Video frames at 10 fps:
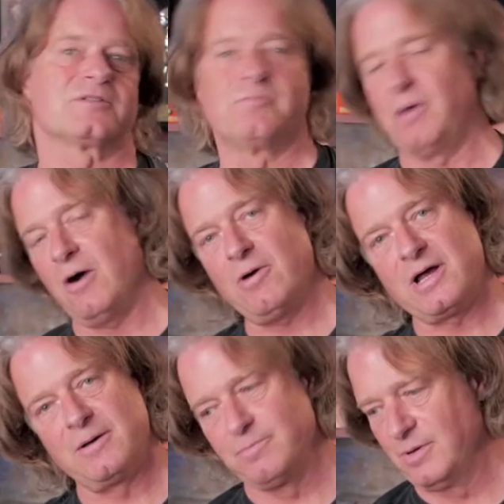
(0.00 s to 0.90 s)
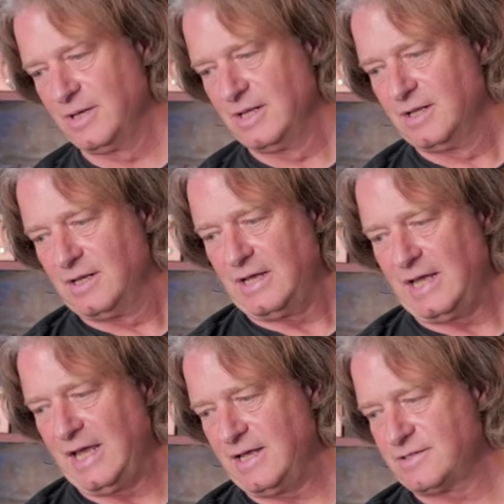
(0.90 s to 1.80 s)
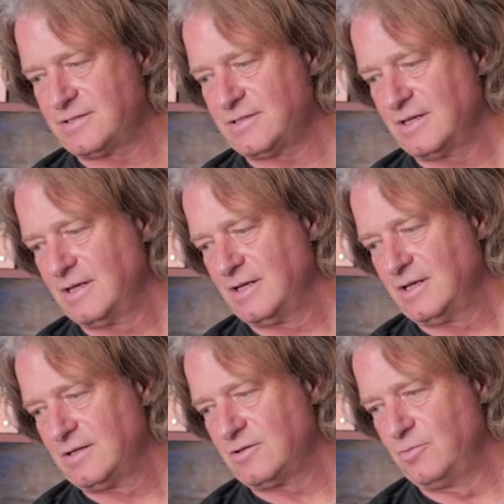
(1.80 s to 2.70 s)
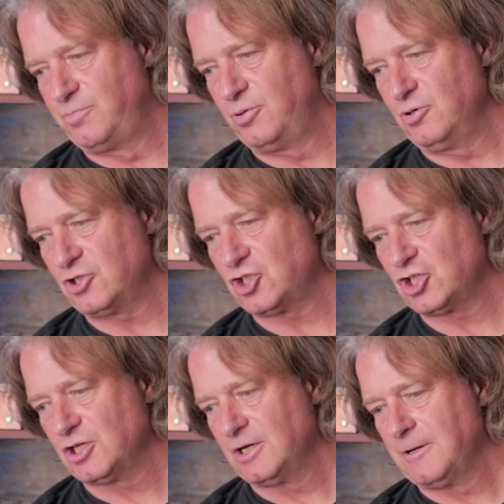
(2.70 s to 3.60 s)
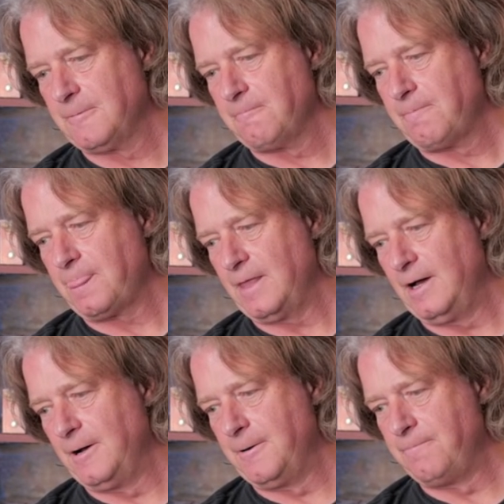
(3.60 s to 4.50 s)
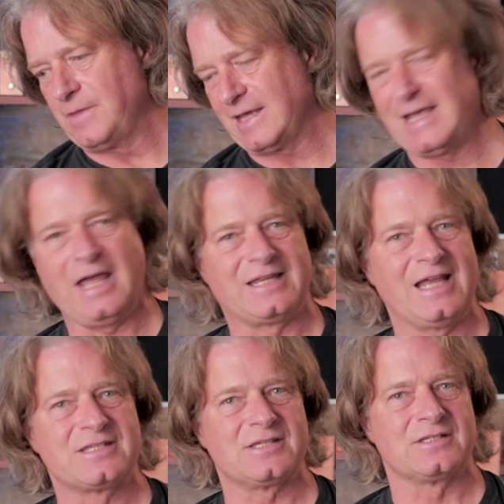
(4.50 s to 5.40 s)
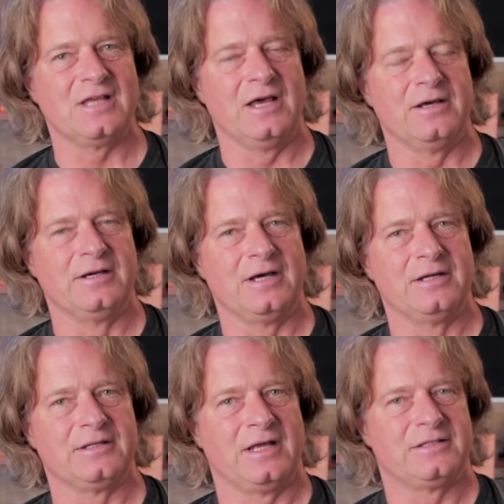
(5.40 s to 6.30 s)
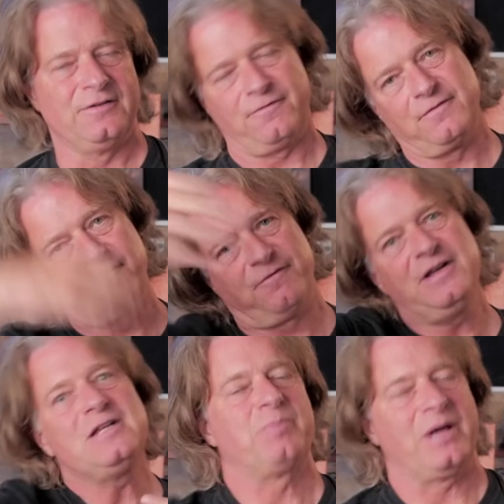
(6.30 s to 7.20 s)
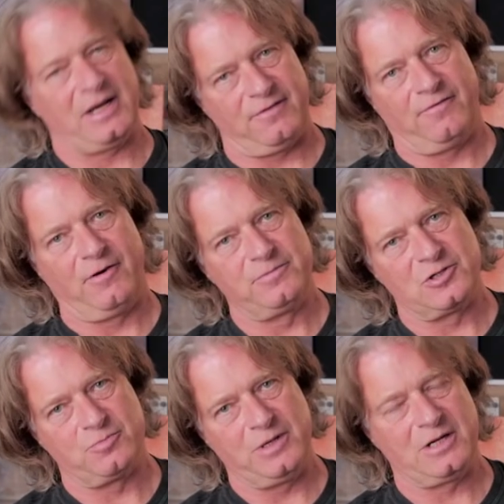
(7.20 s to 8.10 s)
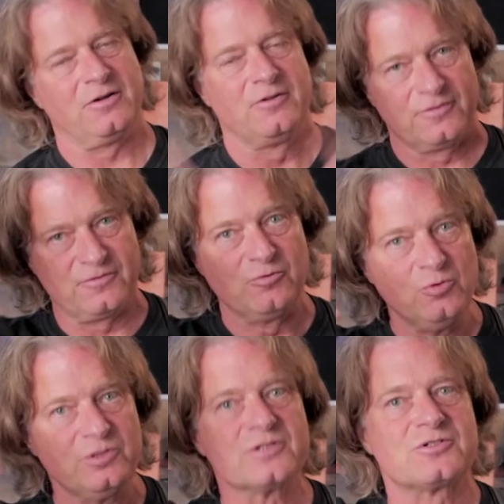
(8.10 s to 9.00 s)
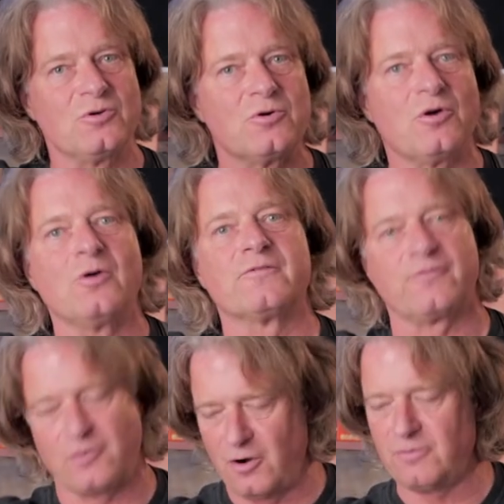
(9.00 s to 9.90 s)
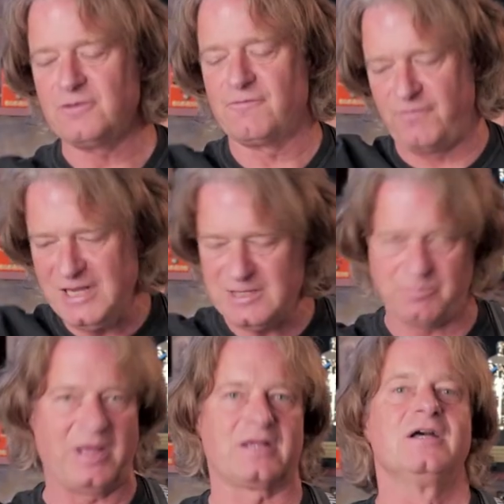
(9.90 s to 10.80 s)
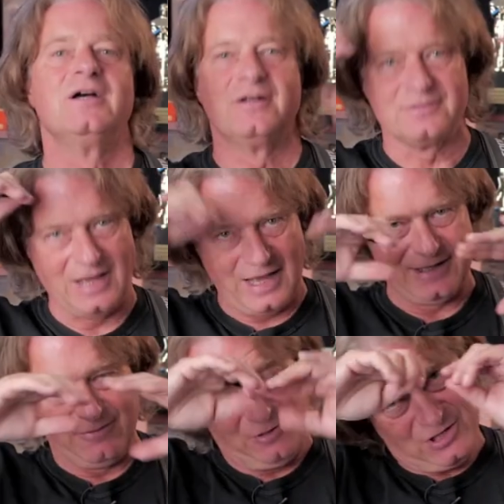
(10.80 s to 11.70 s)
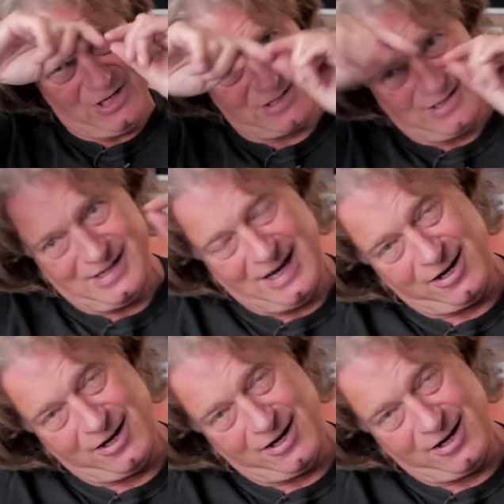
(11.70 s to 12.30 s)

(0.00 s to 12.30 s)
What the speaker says: the power amp has to push, gets a different feedback from the speaker through the so-called current feedback, which is a